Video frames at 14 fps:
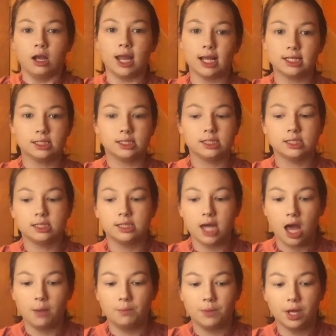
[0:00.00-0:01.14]
Next
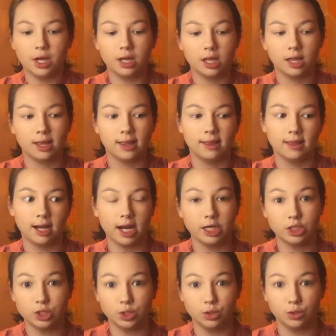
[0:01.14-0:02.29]
step that I
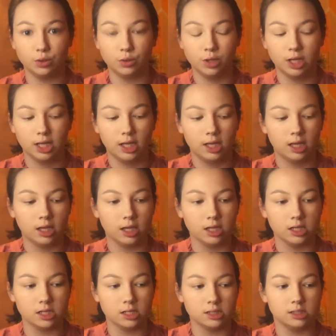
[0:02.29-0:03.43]
do
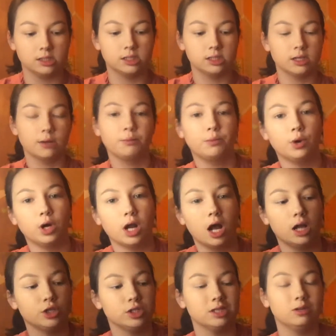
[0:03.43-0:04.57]
is put
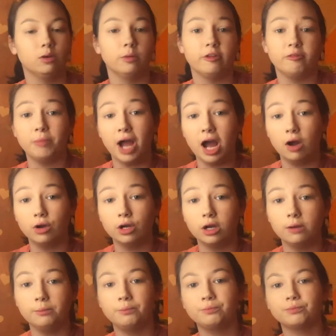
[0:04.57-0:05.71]
on just a little bit of
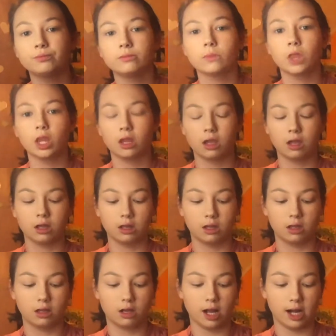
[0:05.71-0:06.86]
powder,
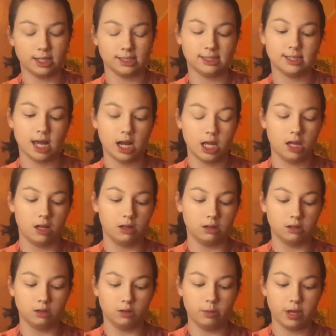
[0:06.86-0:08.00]
kind of set it a
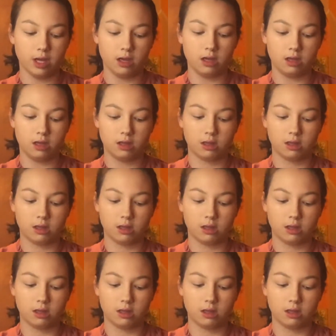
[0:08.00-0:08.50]
little bit.